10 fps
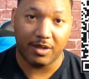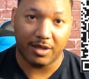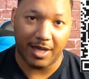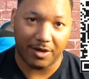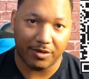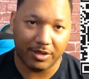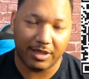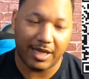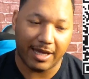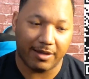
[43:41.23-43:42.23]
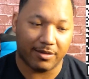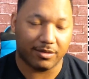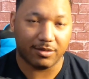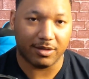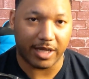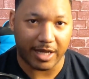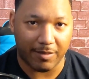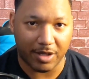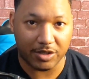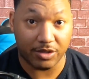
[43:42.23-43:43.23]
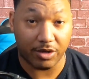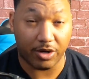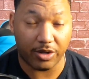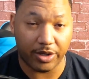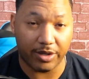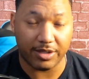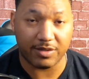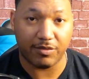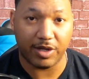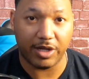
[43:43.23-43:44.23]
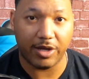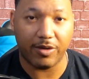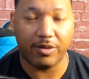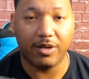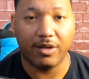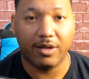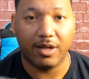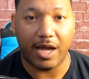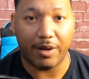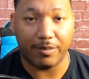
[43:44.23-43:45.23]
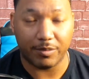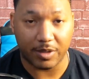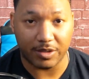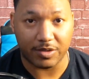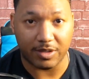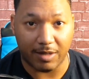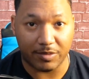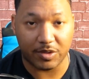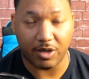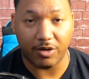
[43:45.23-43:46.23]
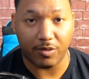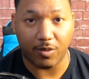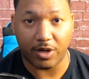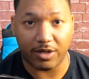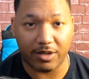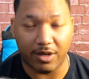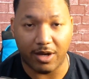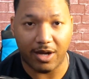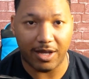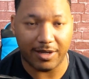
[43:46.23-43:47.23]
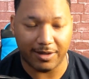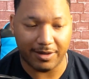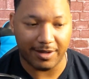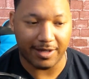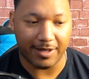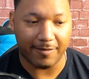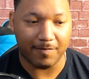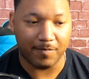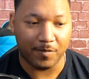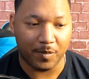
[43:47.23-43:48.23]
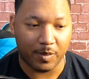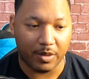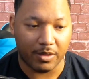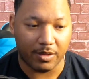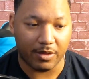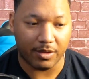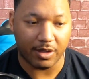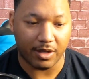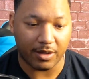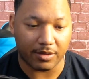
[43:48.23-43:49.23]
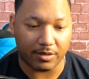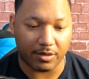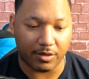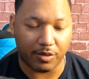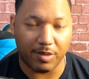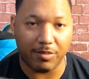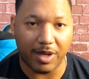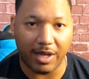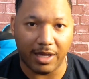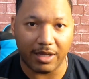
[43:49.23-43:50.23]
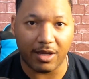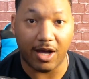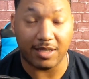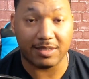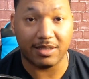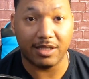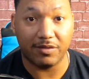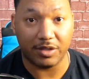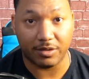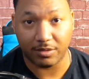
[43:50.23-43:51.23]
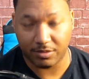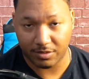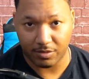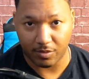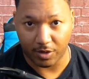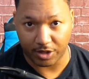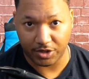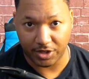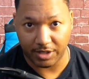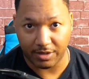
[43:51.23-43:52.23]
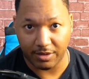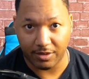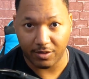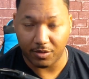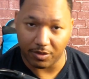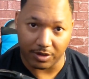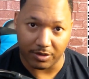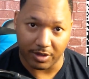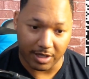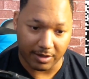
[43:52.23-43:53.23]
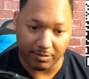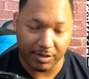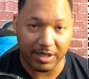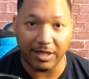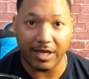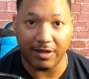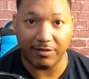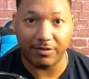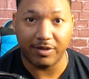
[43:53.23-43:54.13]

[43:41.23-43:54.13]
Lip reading: Not only that, like I mentioned earlier in this video, I'm starting to work on the Green Bay cost of living worksheet, or PDF.